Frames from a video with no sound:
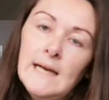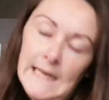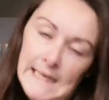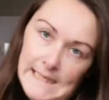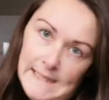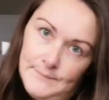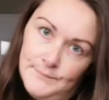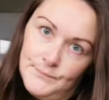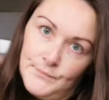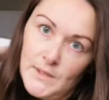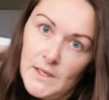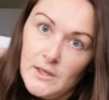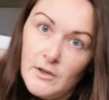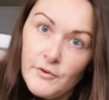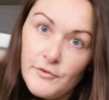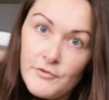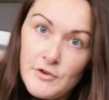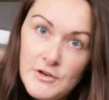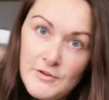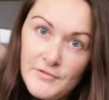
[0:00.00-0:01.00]
I
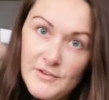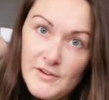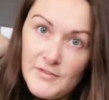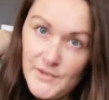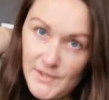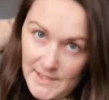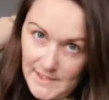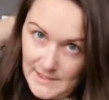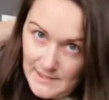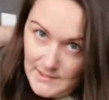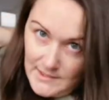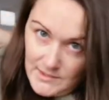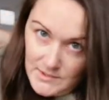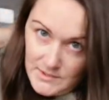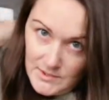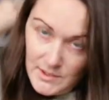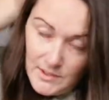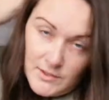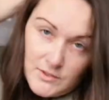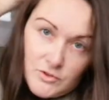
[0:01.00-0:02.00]
got three favourite colours.